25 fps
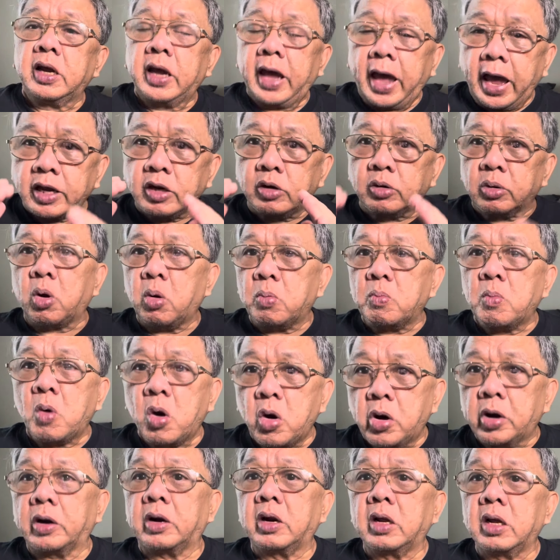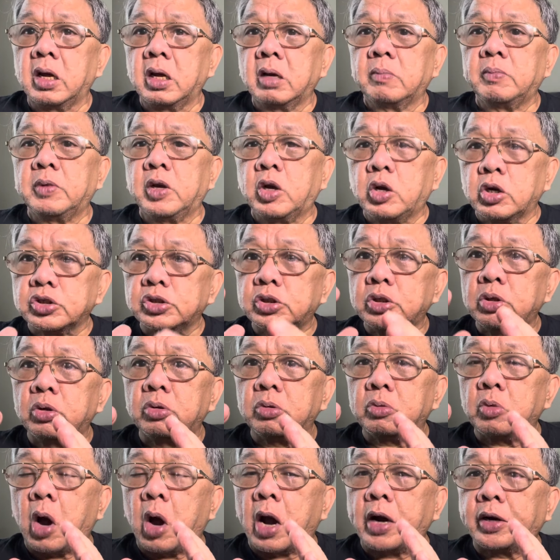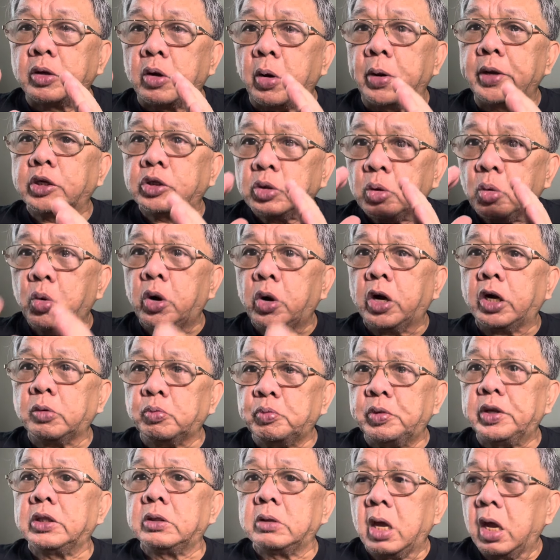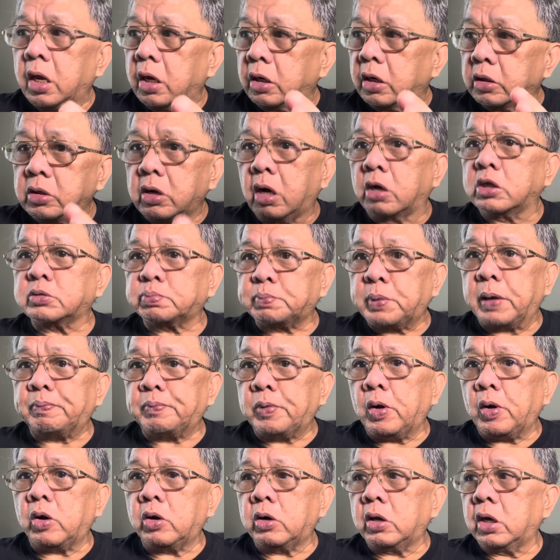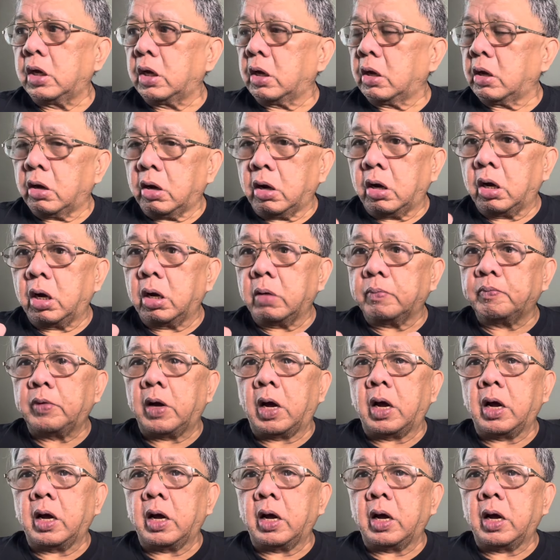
and grow more because you are going to work with those people of